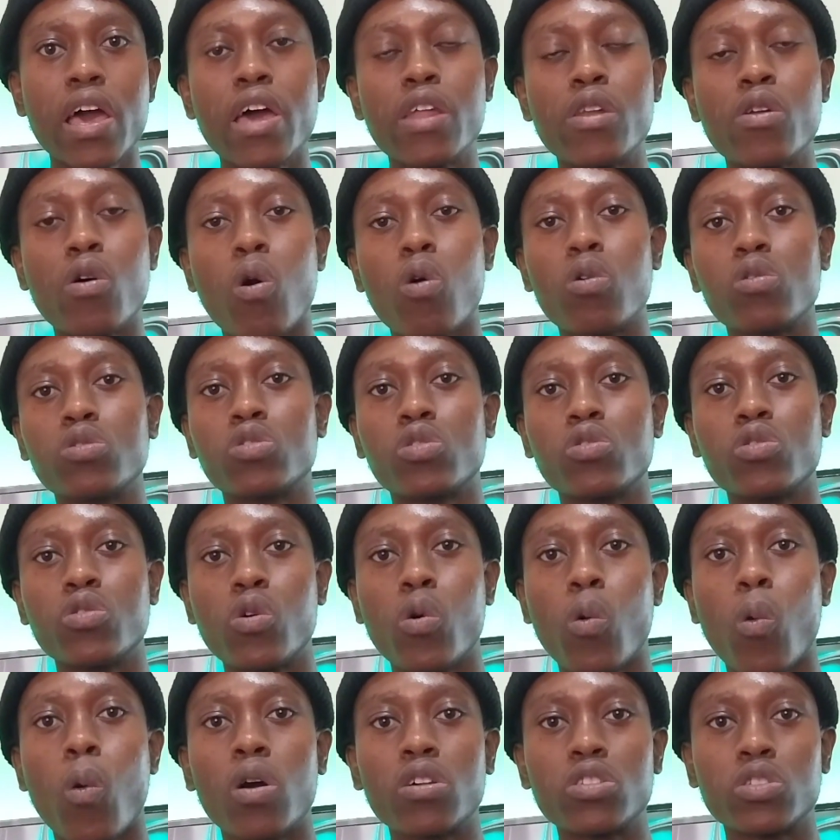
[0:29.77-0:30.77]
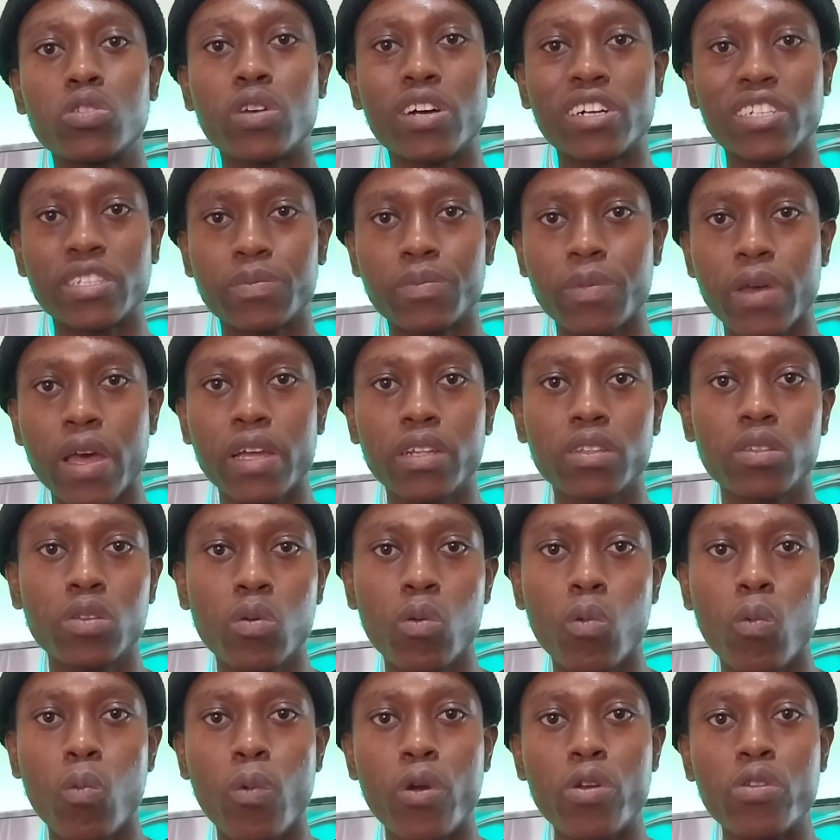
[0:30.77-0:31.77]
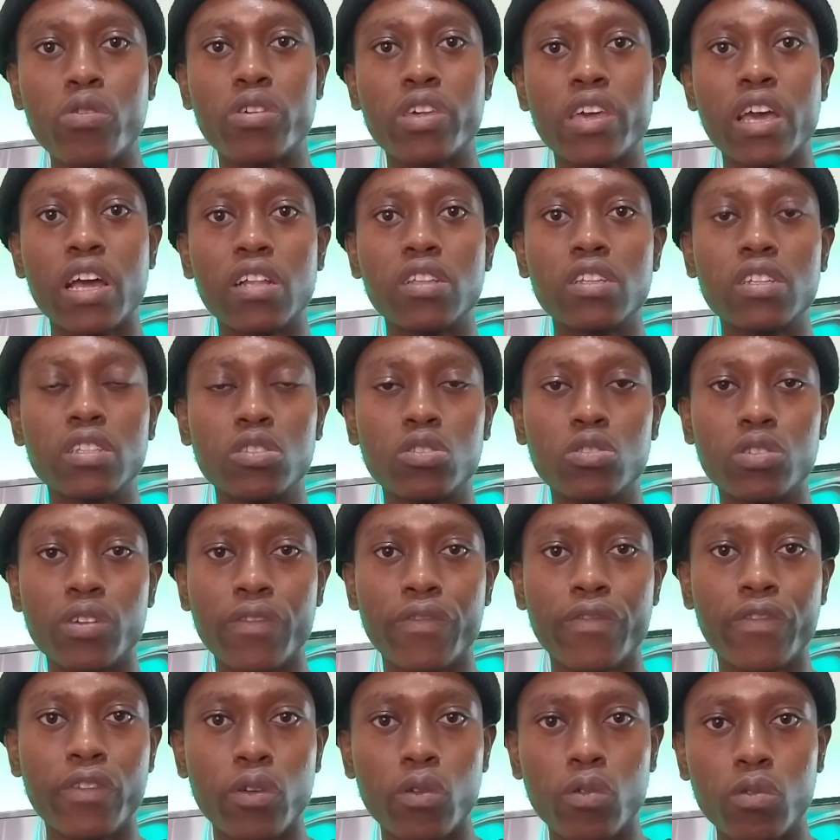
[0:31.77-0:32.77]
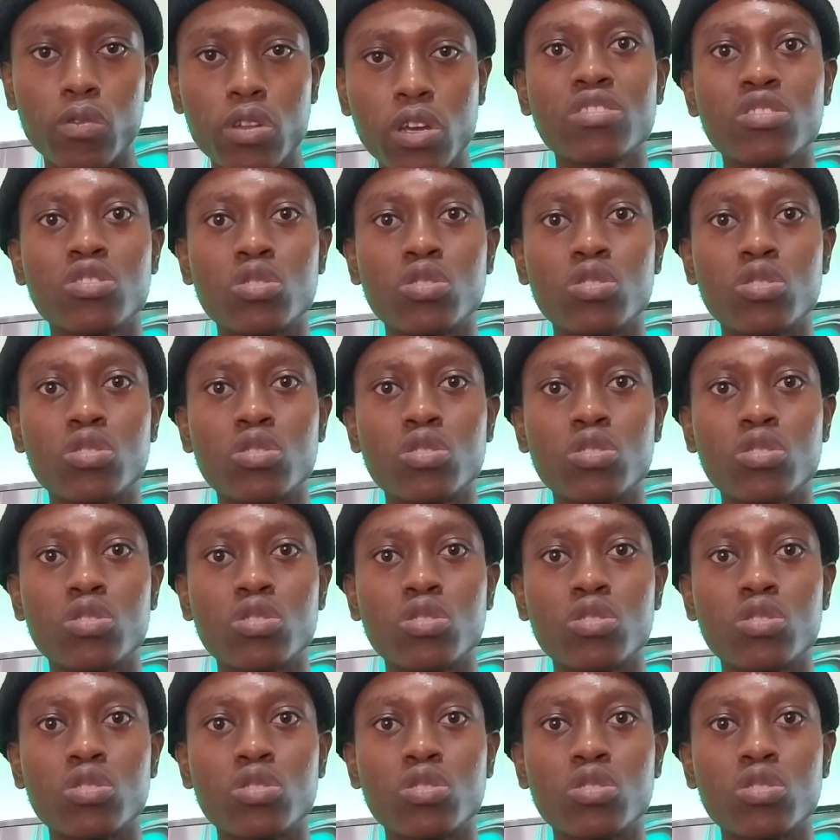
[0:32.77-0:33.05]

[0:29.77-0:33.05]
and also know what to expect when you get into the field.